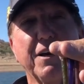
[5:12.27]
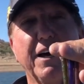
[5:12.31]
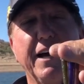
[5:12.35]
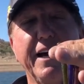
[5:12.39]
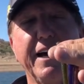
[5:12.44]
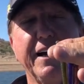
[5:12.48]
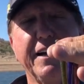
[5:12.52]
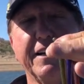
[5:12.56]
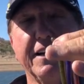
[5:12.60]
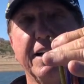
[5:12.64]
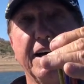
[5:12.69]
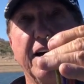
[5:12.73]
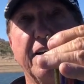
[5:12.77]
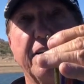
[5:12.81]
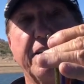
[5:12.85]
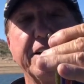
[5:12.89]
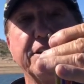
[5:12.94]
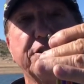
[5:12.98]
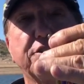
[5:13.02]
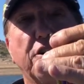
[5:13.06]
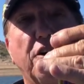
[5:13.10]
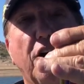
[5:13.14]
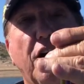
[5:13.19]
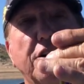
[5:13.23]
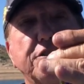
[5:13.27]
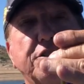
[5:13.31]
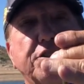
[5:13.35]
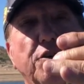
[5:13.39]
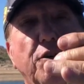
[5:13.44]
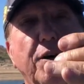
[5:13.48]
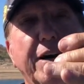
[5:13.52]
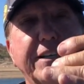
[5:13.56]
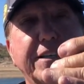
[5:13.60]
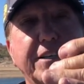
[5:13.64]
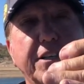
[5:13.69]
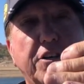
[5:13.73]
And these are also
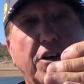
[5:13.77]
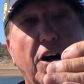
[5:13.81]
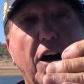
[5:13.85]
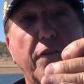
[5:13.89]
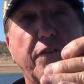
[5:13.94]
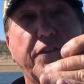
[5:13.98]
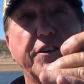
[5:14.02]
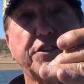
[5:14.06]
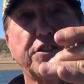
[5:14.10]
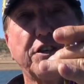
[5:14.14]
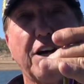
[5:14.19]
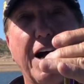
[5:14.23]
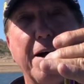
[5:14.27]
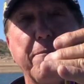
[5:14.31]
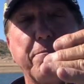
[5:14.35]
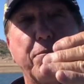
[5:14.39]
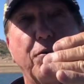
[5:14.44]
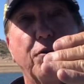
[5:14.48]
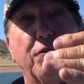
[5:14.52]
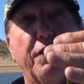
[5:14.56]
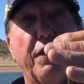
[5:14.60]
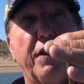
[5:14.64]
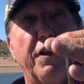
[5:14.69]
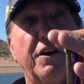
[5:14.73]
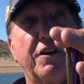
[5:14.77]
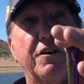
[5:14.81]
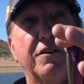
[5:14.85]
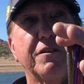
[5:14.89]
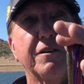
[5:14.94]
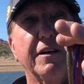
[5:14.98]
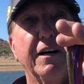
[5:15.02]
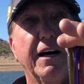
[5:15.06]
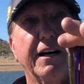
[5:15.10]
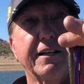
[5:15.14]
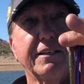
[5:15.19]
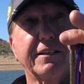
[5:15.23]
at the coffee shop over there
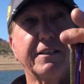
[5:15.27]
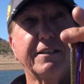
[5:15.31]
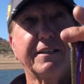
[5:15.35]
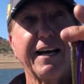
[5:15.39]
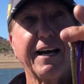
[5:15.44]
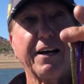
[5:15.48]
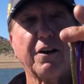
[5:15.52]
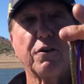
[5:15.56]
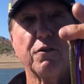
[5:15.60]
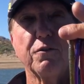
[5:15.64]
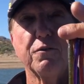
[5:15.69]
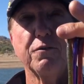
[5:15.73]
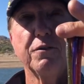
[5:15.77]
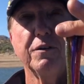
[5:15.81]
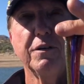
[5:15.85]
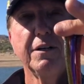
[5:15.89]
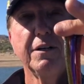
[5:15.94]
at the Tackle